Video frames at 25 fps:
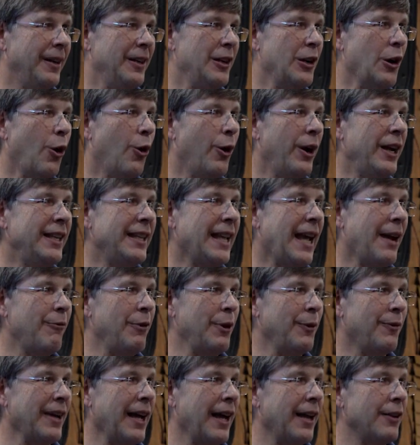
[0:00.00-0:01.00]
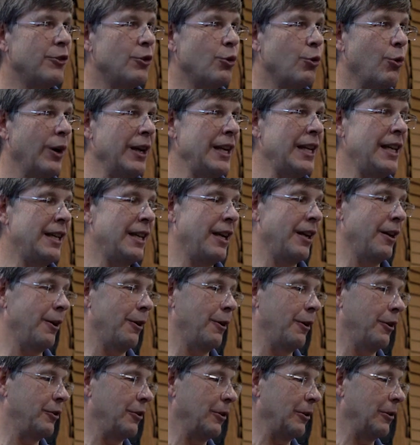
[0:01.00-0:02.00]
knowing that we've got 20
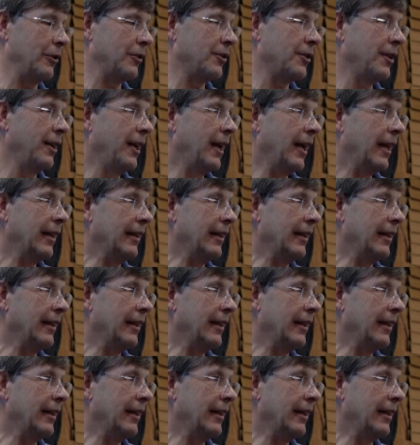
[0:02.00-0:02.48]
characters?